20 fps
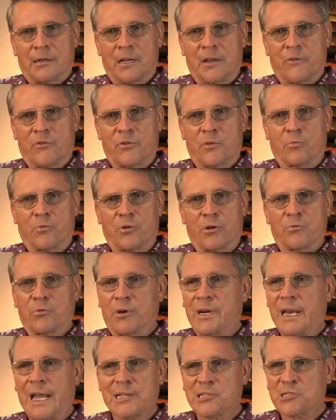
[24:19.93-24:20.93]
If the world
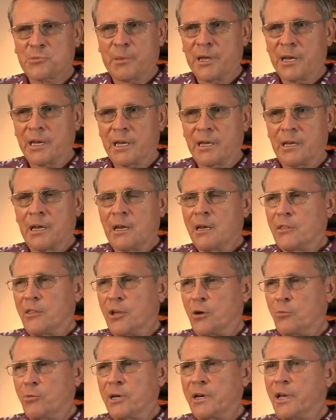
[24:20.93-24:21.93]
were not spinning,
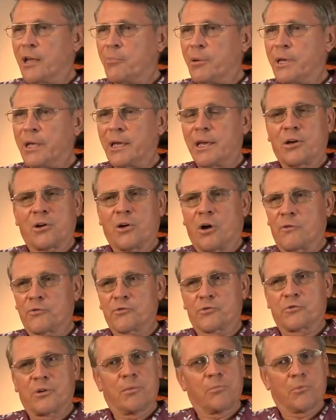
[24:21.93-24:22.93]
there would not be a
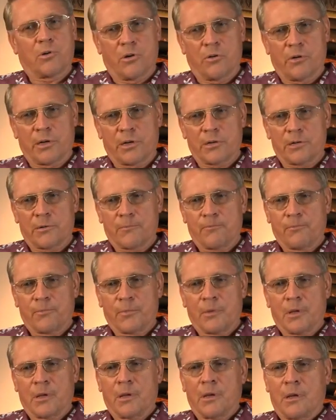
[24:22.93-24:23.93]
Gulf Stream current.
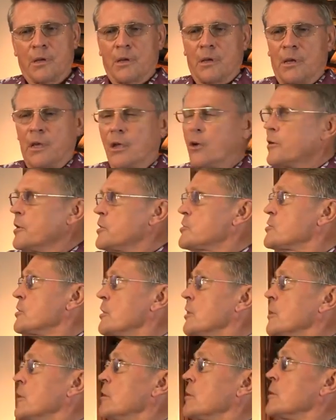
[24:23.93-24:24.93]
Here is
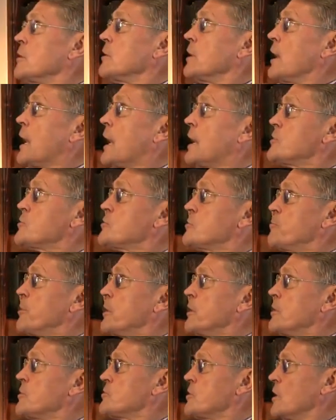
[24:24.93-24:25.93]
the
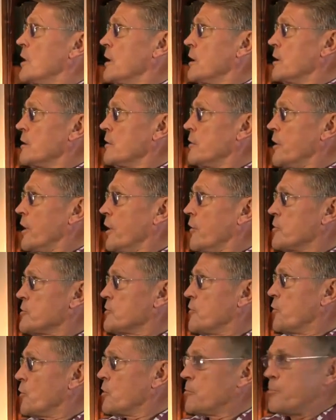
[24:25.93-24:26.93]
peninsula. There
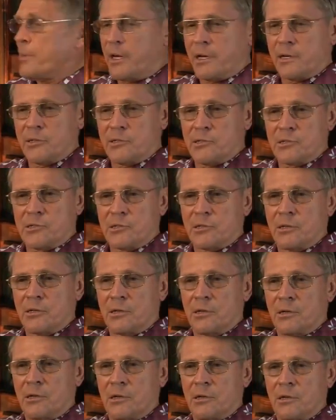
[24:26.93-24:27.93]
is Fort Pickens,
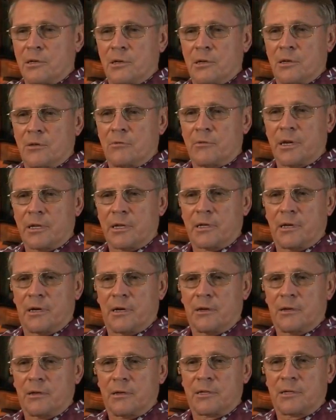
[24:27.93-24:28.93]
right
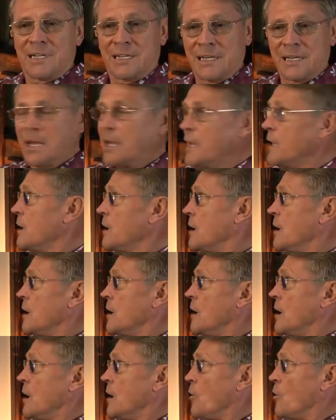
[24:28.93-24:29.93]
there, today.
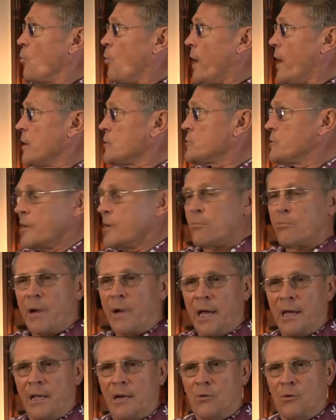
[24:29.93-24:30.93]
Why is it a
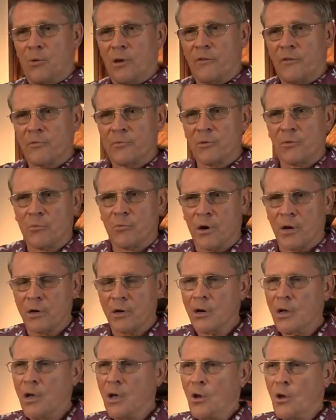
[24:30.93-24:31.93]
mile away from the
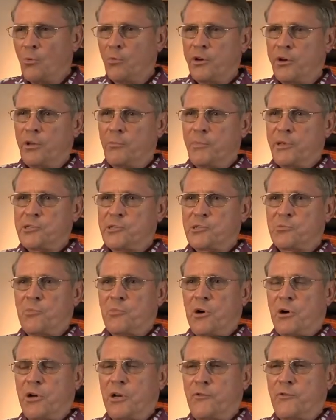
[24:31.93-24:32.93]
water? Wouldn't it be
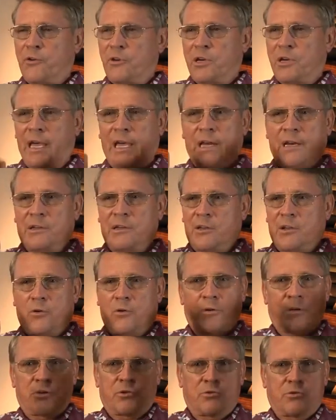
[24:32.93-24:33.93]
smart if your cannon can
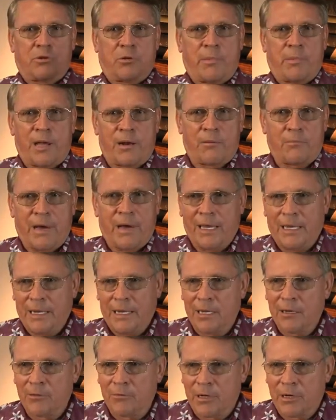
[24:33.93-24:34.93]
only shoot about a mile
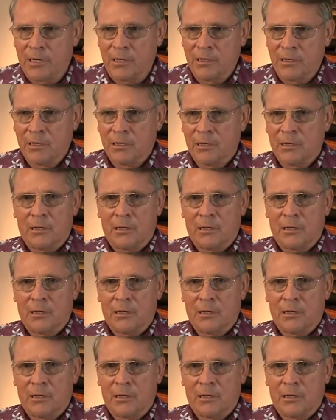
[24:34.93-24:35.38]
anyway?